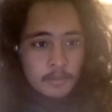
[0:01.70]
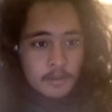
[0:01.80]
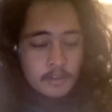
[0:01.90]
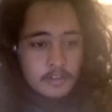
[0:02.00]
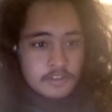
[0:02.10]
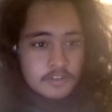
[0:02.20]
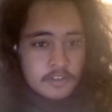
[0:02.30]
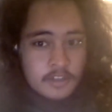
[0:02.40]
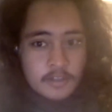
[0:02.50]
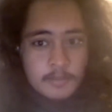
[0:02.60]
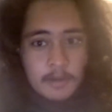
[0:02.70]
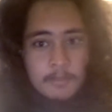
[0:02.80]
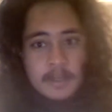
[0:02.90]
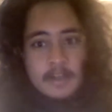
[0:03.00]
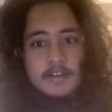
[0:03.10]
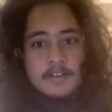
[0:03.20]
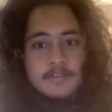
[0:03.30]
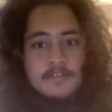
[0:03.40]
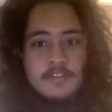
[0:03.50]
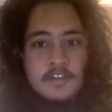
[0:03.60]
but study my math,
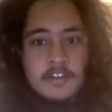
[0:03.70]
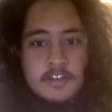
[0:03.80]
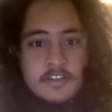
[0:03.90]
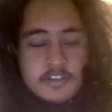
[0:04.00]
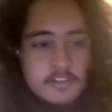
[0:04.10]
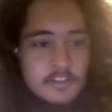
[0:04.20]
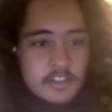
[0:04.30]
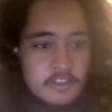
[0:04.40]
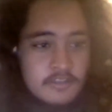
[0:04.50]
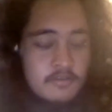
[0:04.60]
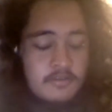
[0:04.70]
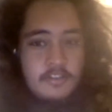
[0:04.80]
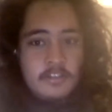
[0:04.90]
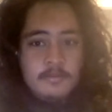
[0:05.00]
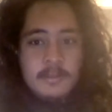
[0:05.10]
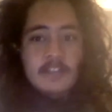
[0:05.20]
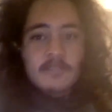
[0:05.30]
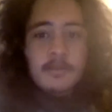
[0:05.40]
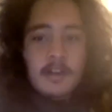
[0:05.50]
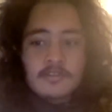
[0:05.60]
study this in teachers,
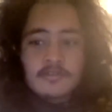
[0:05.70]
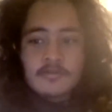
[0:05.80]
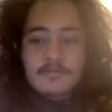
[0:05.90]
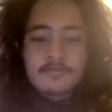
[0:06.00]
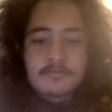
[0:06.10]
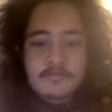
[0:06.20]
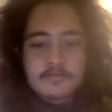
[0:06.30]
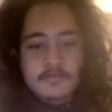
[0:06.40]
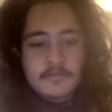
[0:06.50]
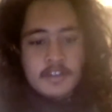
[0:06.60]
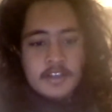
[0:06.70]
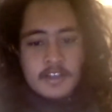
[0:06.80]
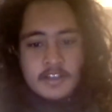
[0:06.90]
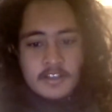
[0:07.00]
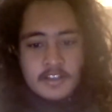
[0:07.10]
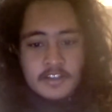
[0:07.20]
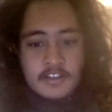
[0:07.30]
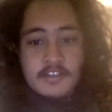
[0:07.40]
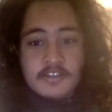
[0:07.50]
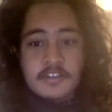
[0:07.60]
math module. Get
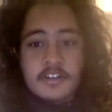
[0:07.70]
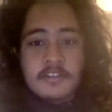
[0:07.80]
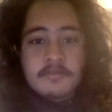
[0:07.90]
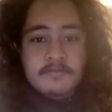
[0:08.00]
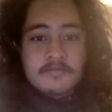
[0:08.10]
this done.